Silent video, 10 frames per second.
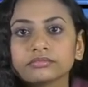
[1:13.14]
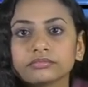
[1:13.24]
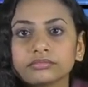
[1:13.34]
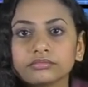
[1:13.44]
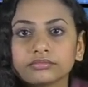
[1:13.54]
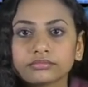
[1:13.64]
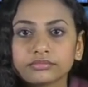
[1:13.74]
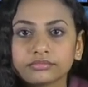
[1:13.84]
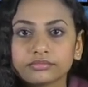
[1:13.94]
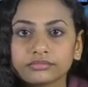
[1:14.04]

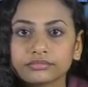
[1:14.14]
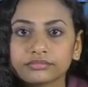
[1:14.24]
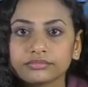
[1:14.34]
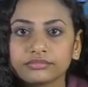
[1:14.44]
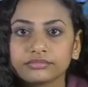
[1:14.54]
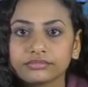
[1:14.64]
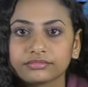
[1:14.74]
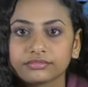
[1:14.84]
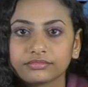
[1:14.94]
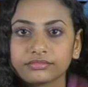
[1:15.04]

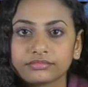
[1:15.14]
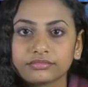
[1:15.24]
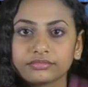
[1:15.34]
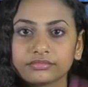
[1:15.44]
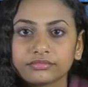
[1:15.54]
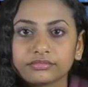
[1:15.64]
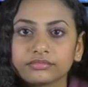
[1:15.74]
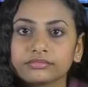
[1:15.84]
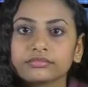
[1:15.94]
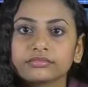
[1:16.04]

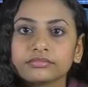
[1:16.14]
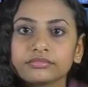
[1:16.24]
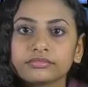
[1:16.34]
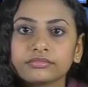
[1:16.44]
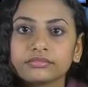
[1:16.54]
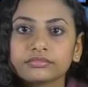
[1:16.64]
No words are spoken by the person on screen.